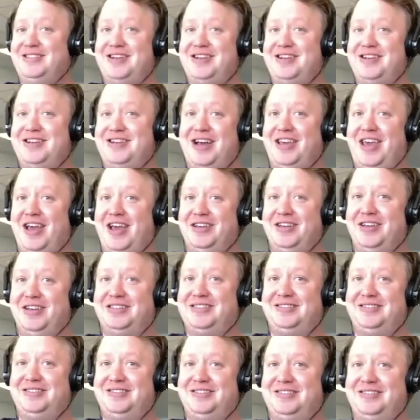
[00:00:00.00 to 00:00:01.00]
that's not the
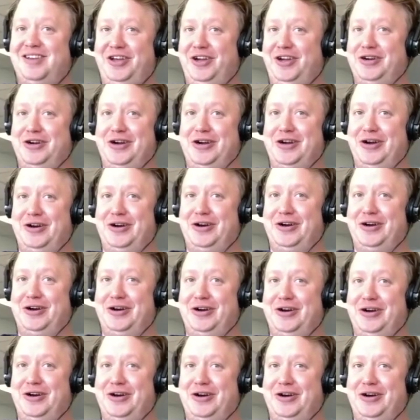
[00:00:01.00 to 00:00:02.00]
case a year
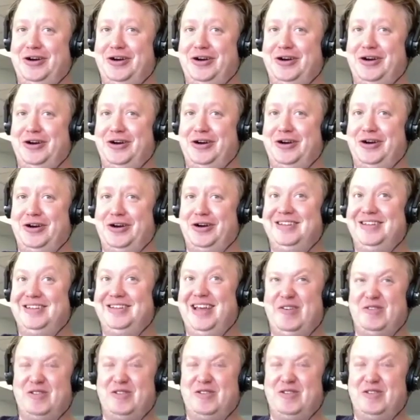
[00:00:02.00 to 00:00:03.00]
ago. I mean,
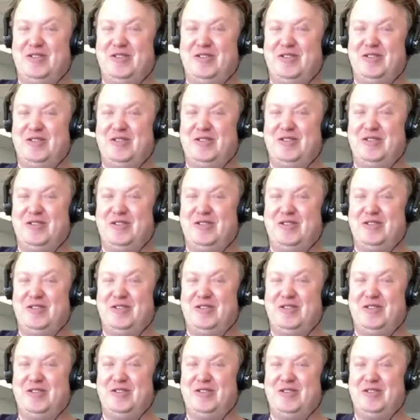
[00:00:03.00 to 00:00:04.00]
it was
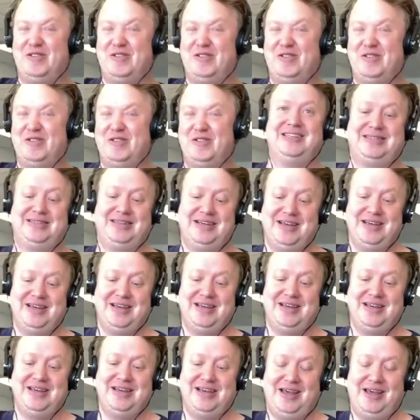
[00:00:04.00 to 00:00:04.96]
instantaneous.